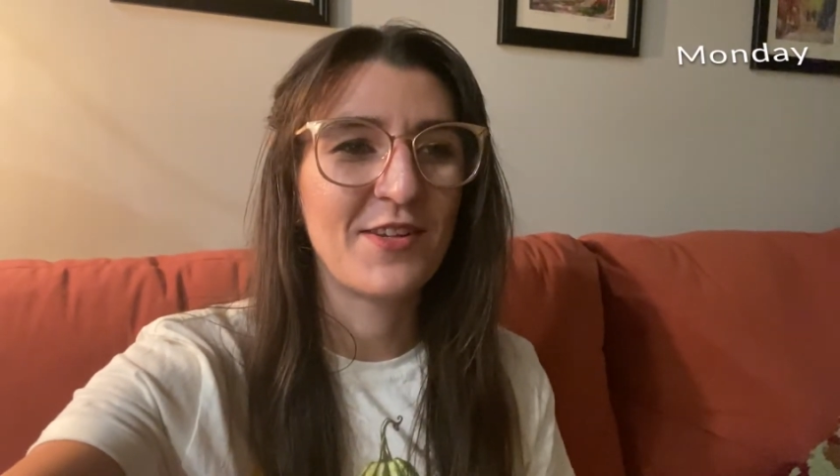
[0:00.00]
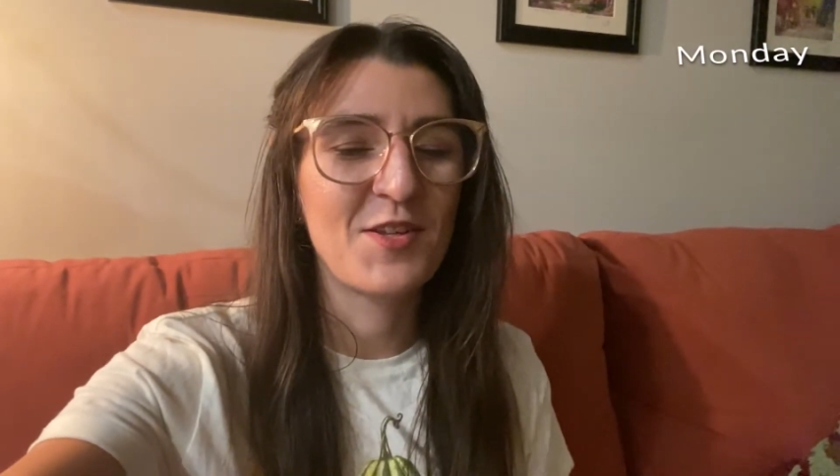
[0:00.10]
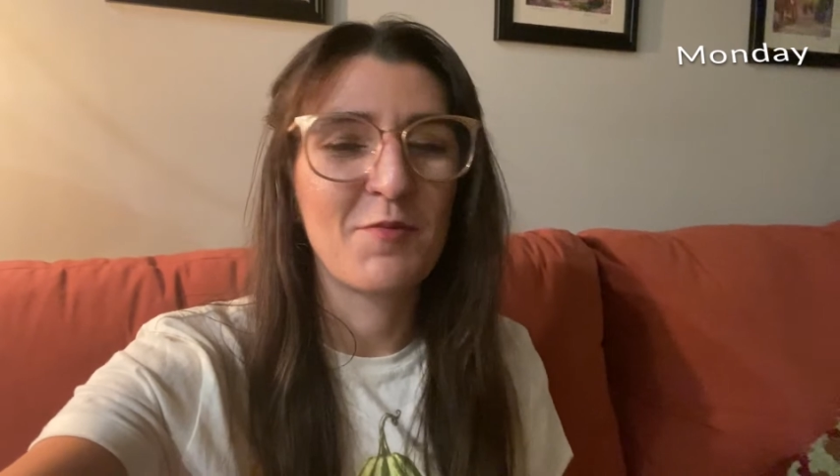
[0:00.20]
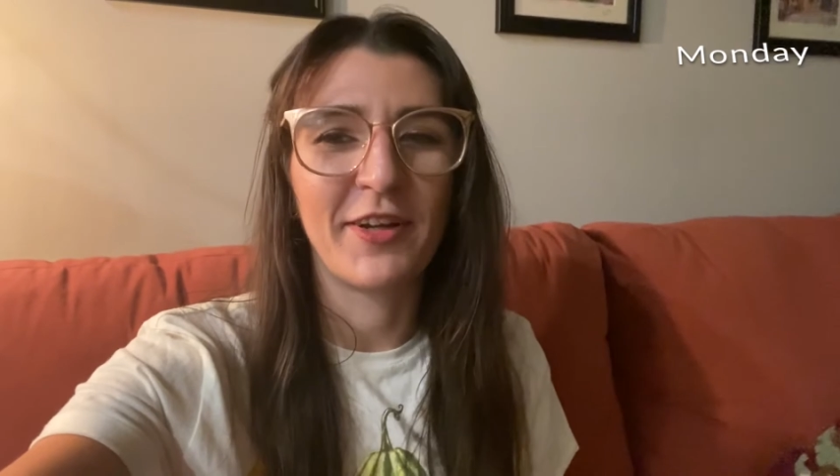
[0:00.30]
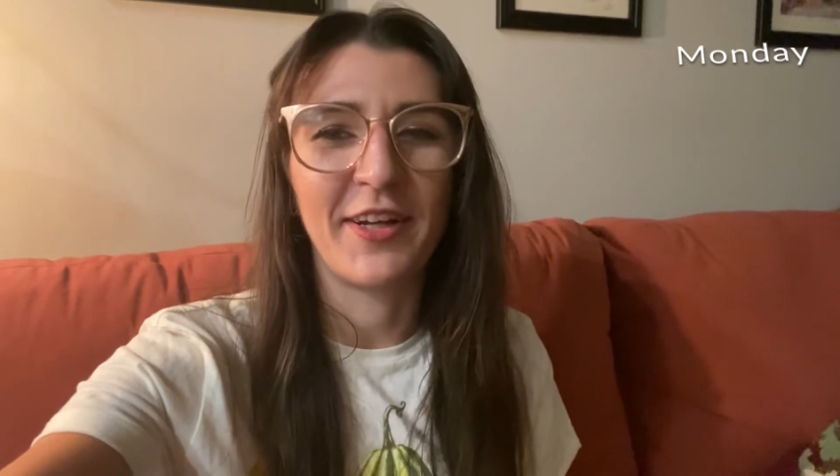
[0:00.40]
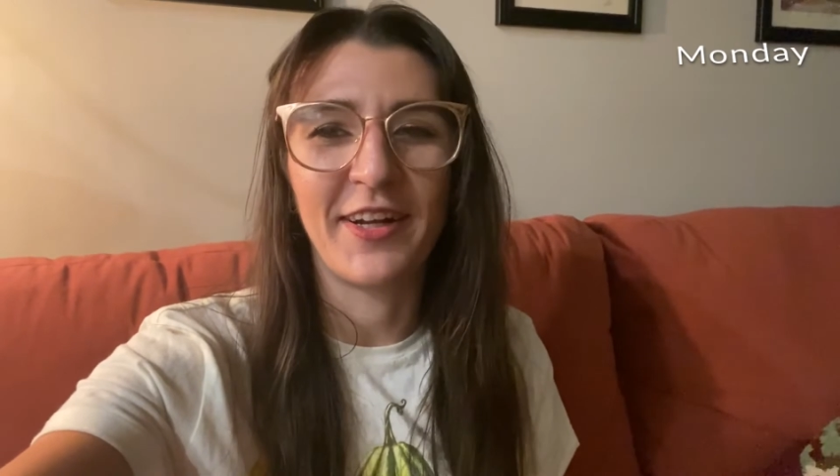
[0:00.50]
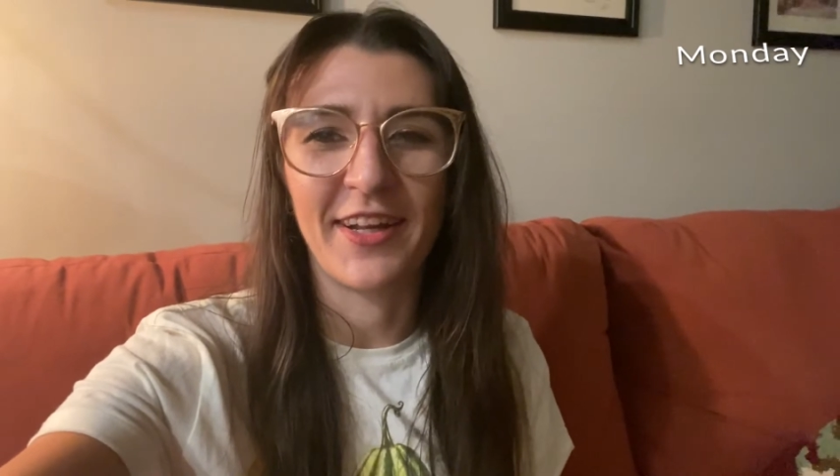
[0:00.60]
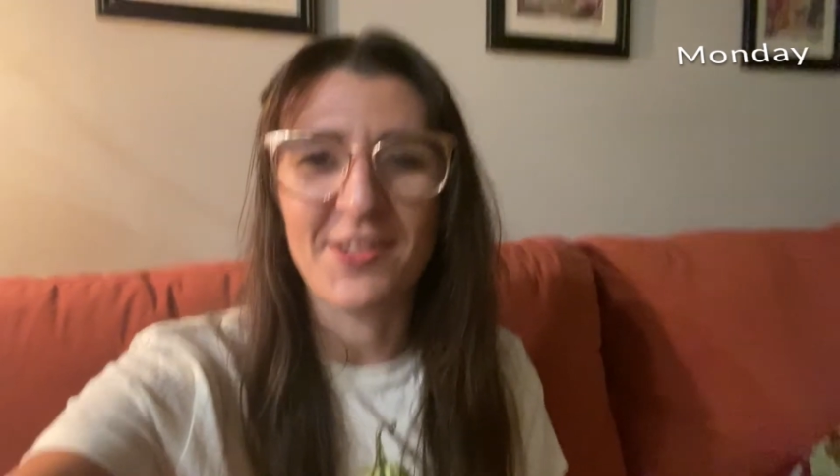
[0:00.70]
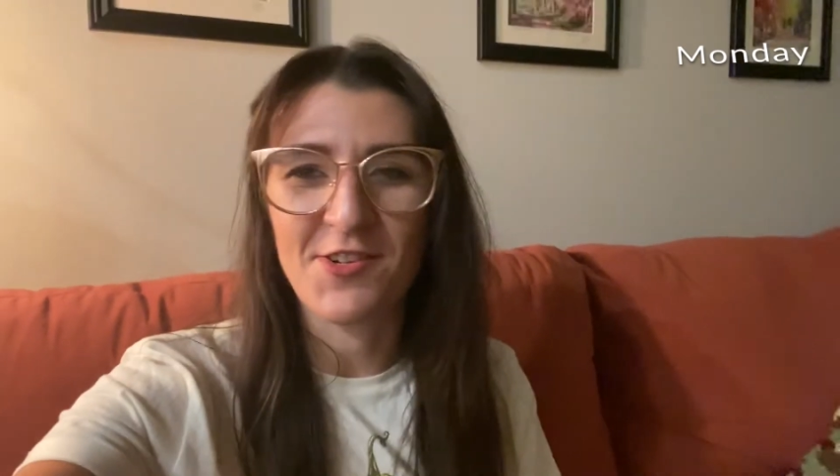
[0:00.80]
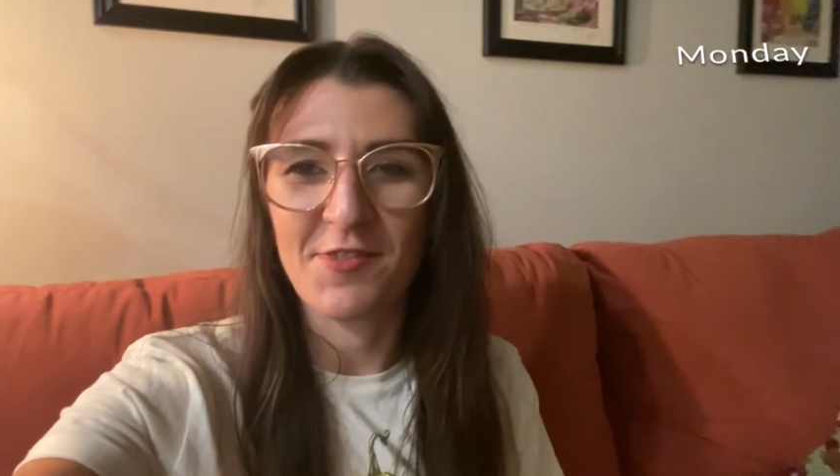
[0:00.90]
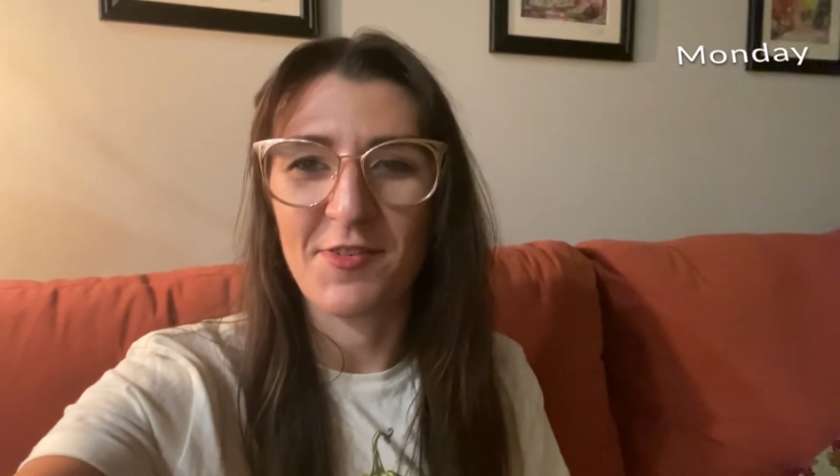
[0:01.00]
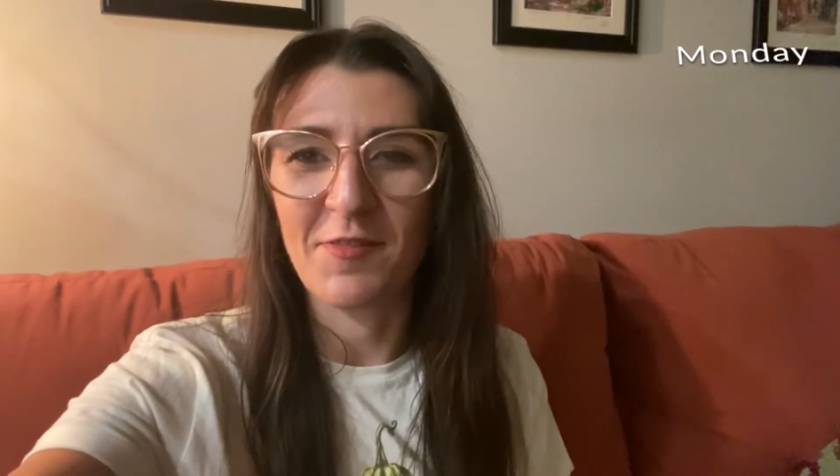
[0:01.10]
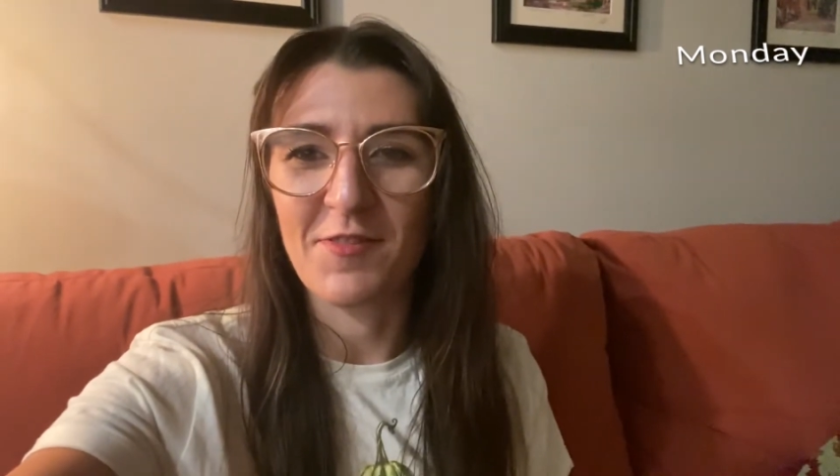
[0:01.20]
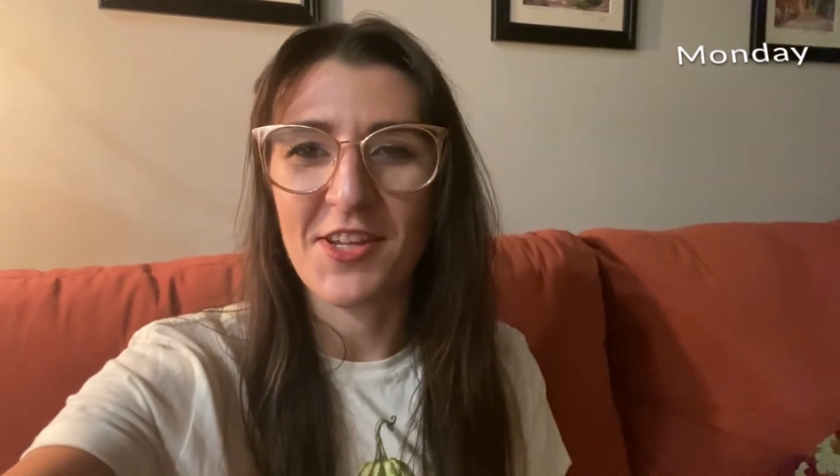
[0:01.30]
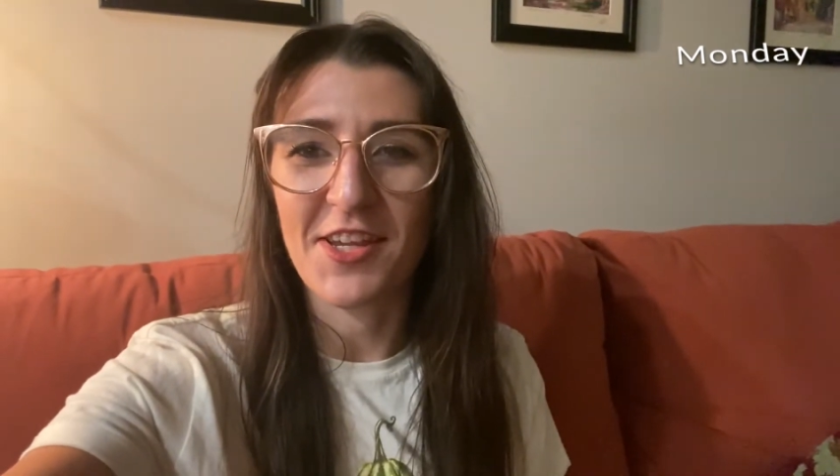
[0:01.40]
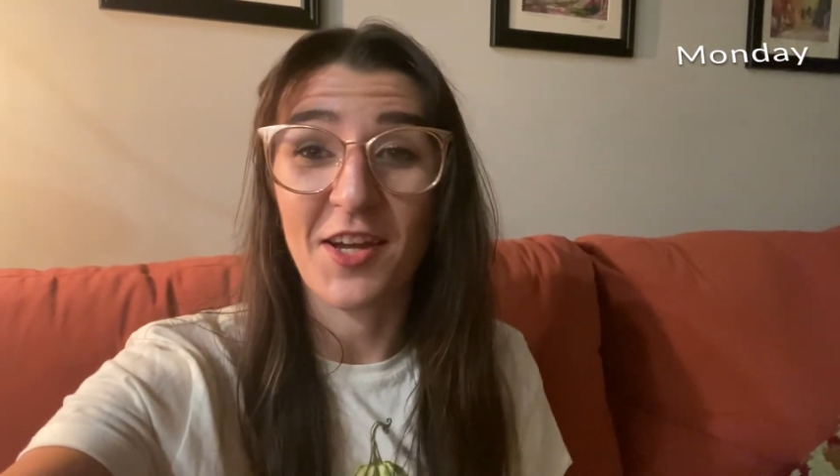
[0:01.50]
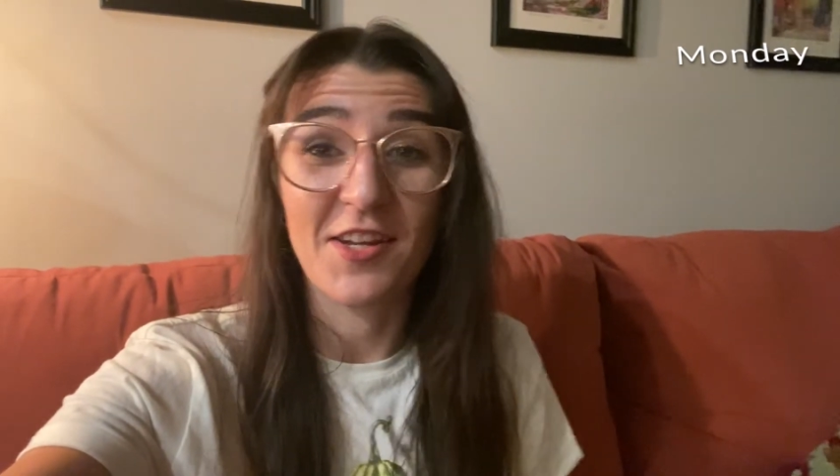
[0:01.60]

Sabrina and I just filmed like